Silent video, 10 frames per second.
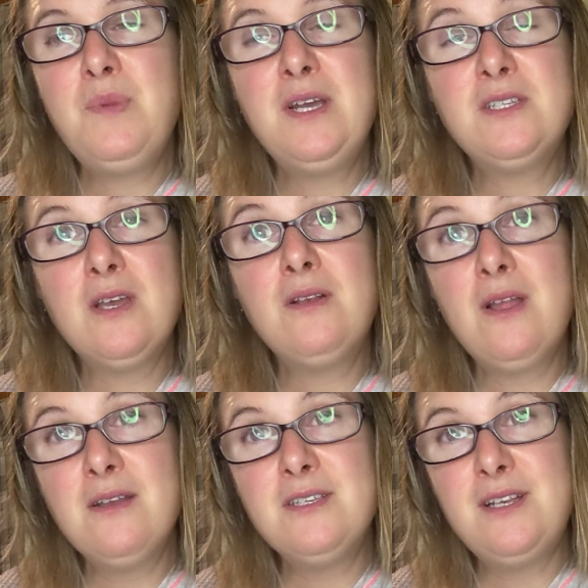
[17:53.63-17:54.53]
because I'd
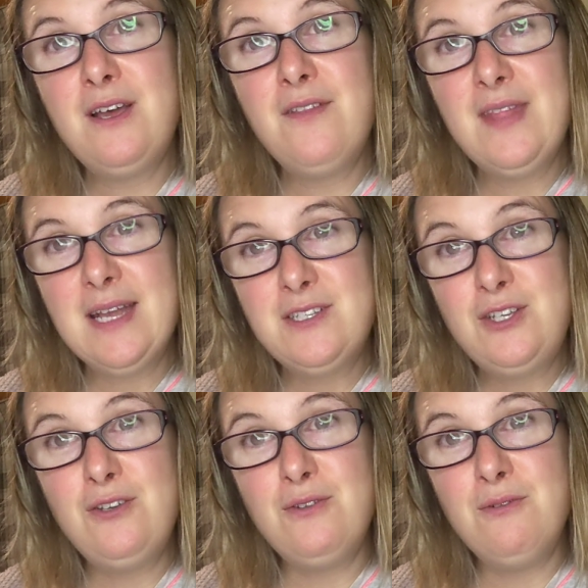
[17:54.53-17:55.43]
like to learn that
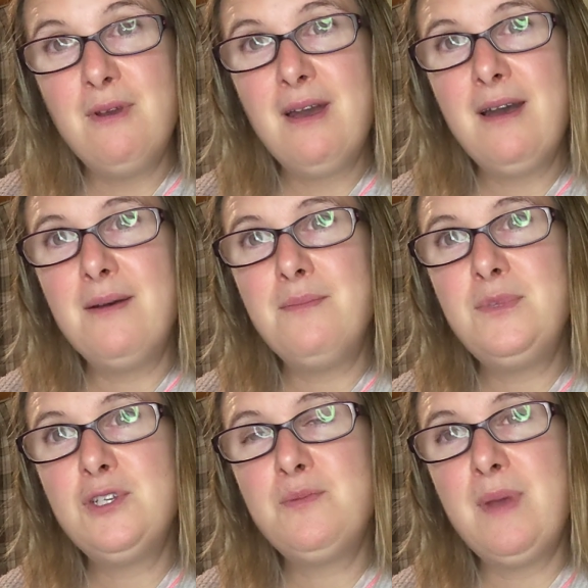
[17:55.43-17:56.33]
too,
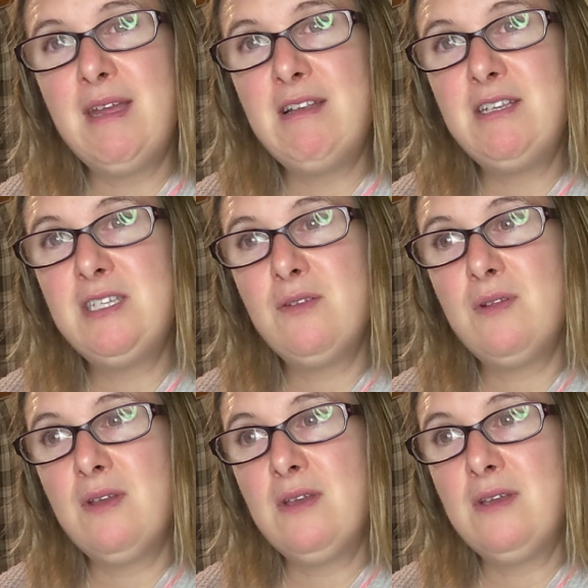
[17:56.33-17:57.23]
just mainly so
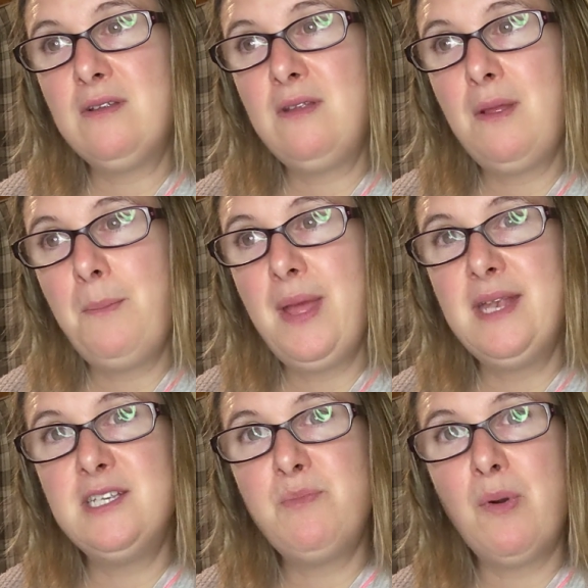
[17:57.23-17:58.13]
that I can
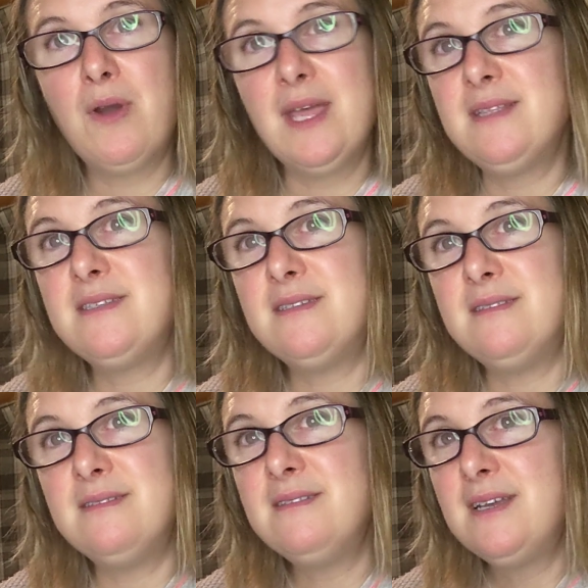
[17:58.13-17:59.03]
mend pockets
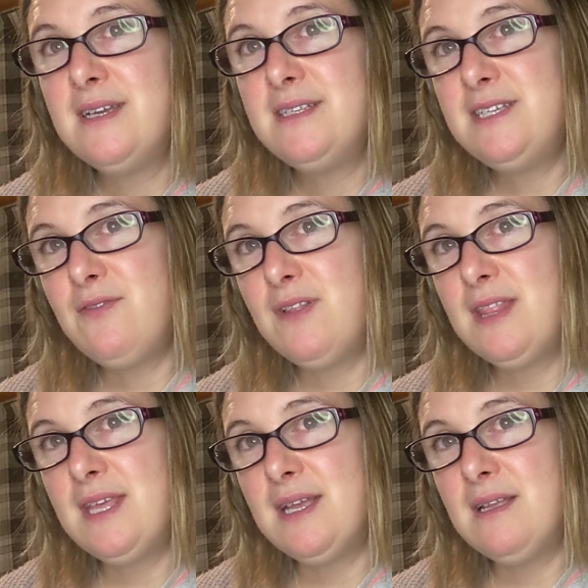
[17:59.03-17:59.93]
and different
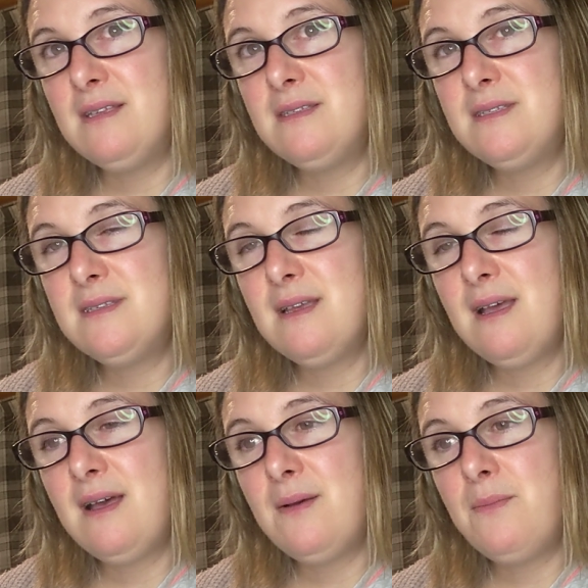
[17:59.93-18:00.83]
things,
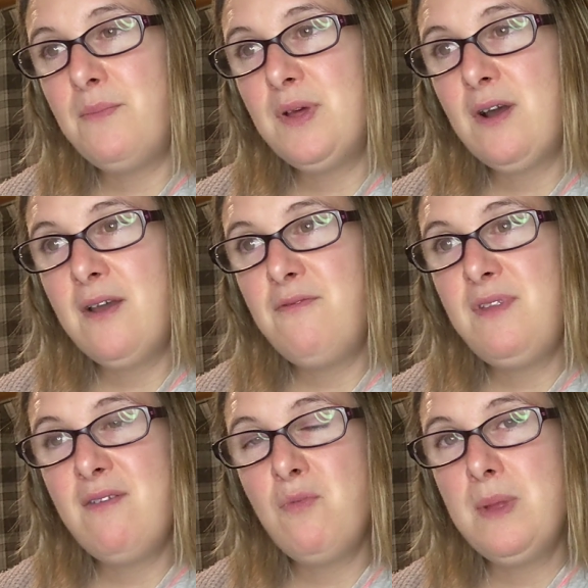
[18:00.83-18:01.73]
but I've
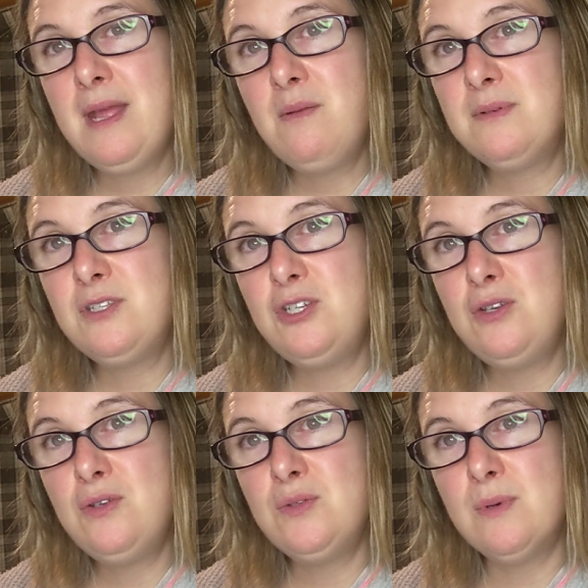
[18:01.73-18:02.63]
never been able to
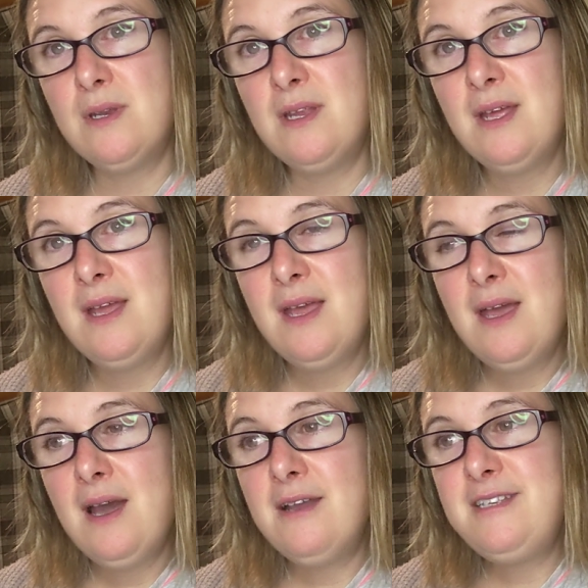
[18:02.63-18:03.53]
use one.
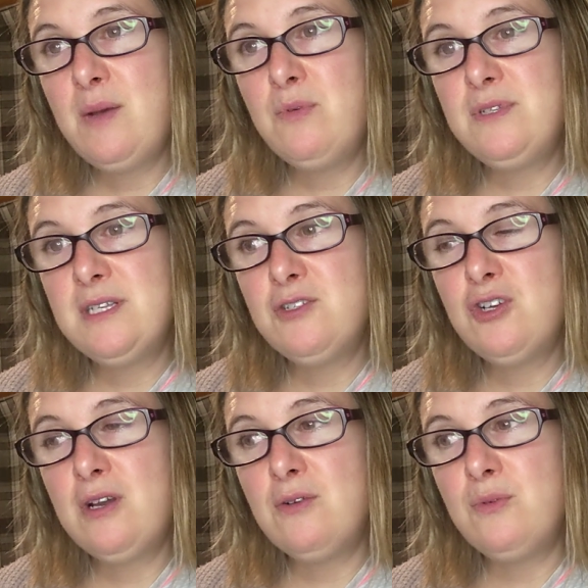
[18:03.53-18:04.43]
I dabbled as a
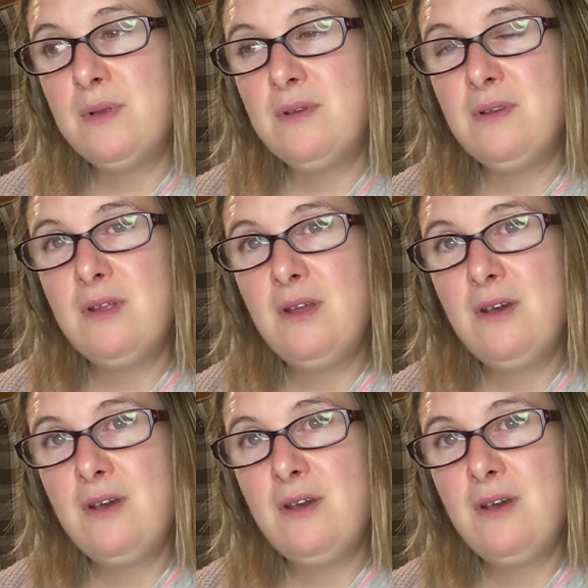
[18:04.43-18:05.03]
child when